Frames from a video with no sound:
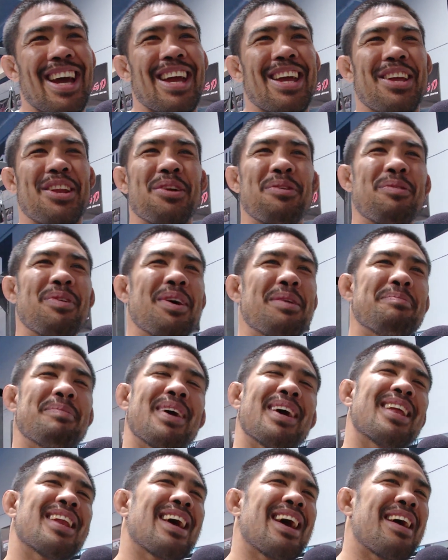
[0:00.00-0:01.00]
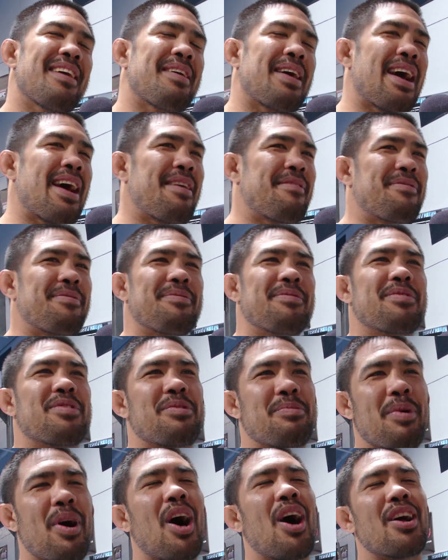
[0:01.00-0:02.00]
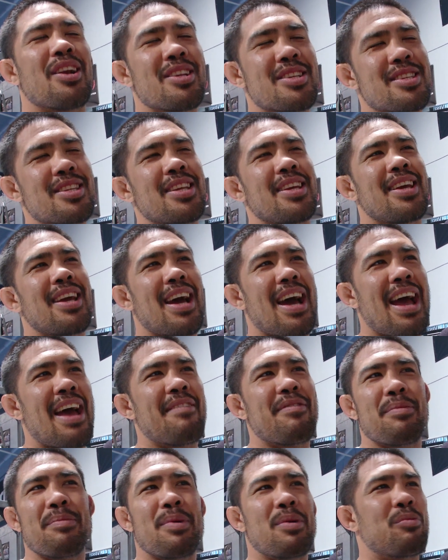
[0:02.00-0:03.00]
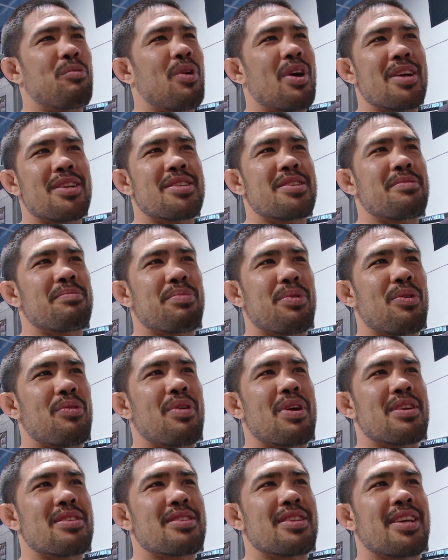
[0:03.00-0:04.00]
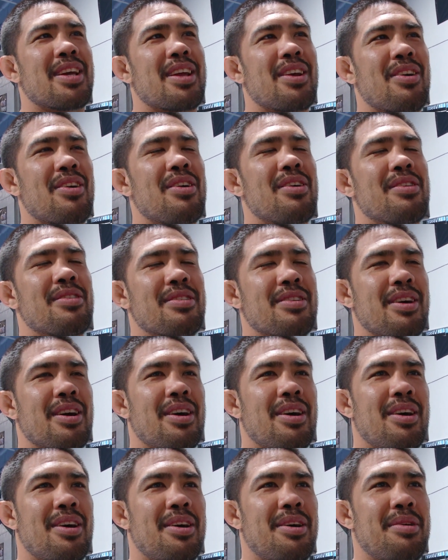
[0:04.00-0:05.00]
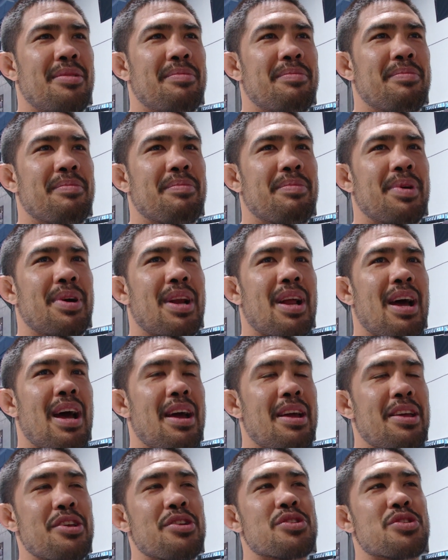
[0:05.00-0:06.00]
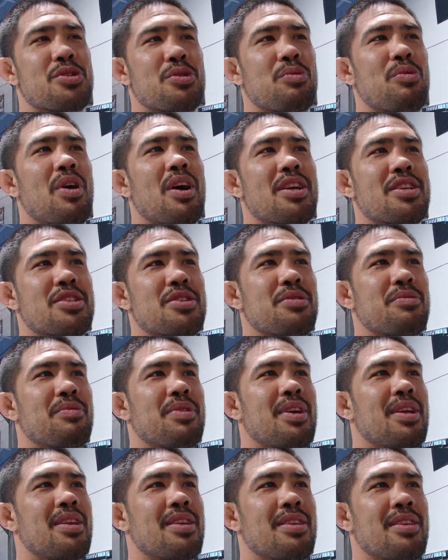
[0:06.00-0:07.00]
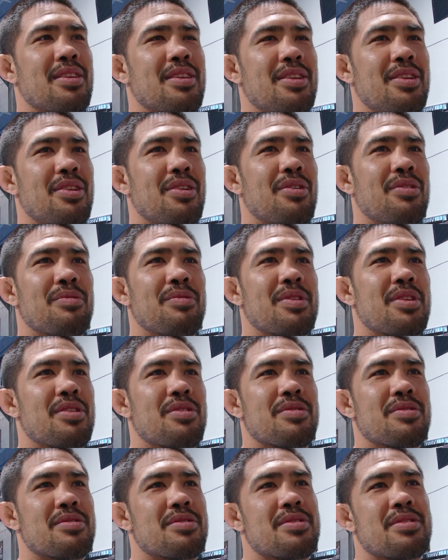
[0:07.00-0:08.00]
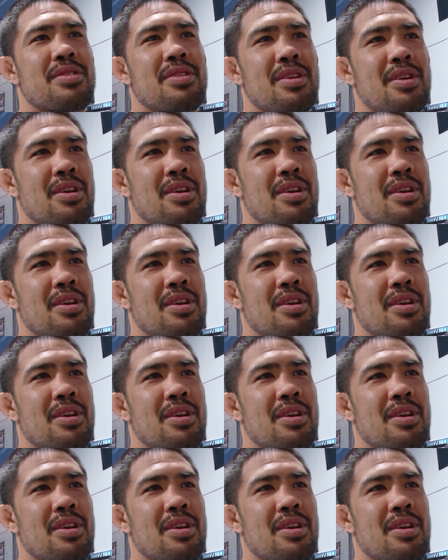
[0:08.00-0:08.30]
You know what, man? I haven't been watching pro wrestling at all. But I used to watch it when there was,